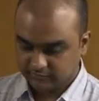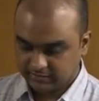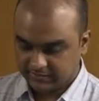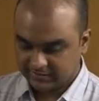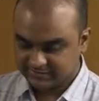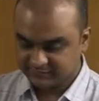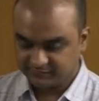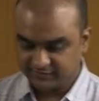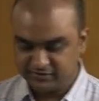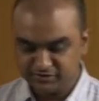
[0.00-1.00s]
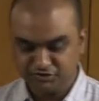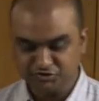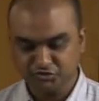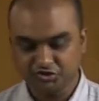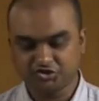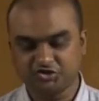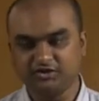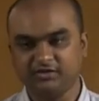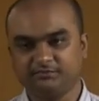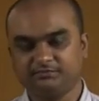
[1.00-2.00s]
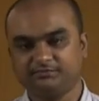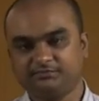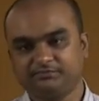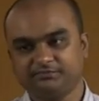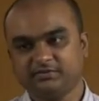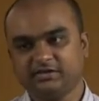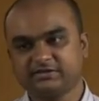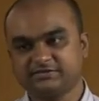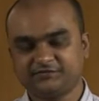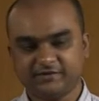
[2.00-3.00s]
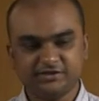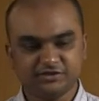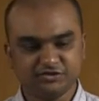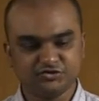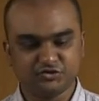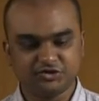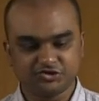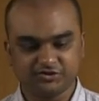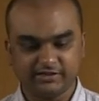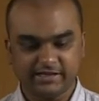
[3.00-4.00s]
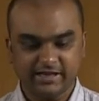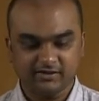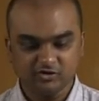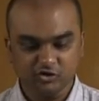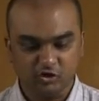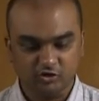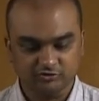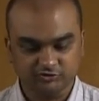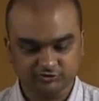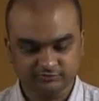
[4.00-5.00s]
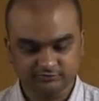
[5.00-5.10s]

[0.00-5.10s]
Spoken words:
as if Indian judiciary as if Indian judiciary and laws